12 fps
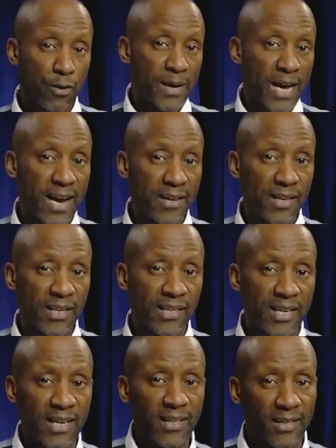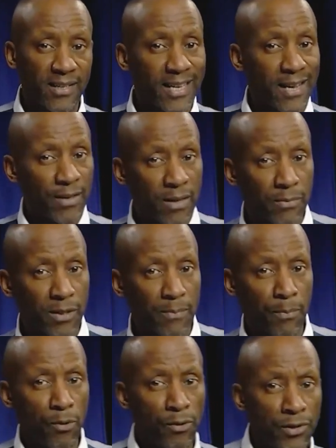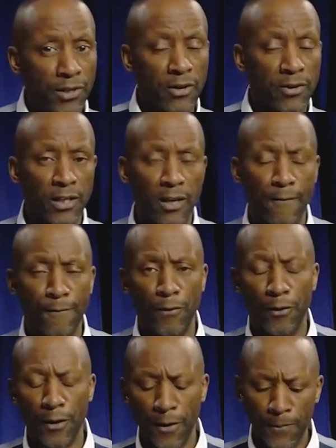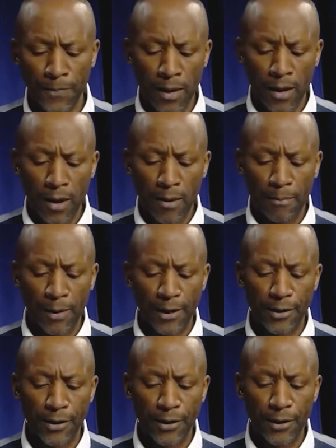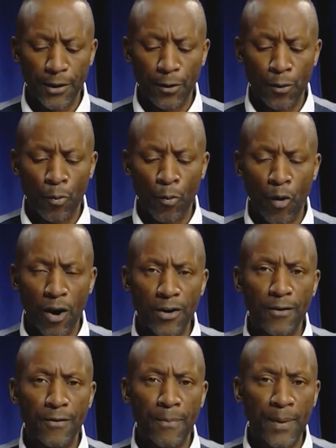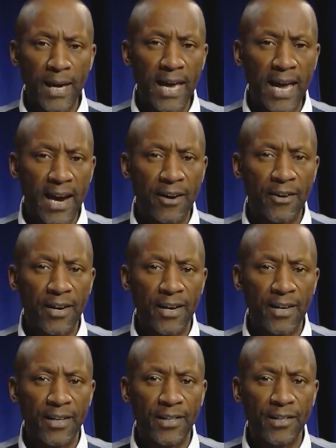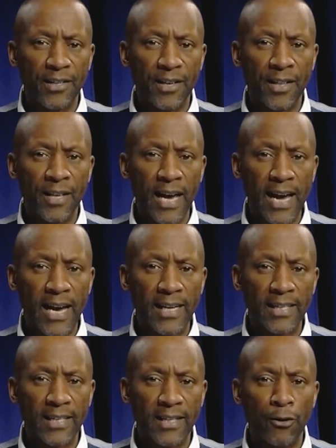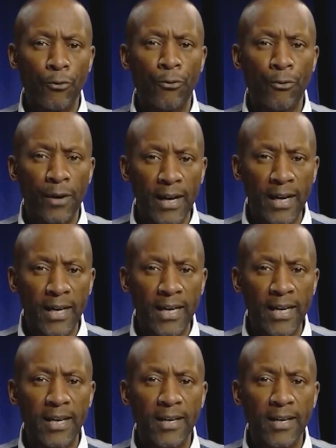behind the scenes and giving them support and so on and so forth. But one of the big areas that really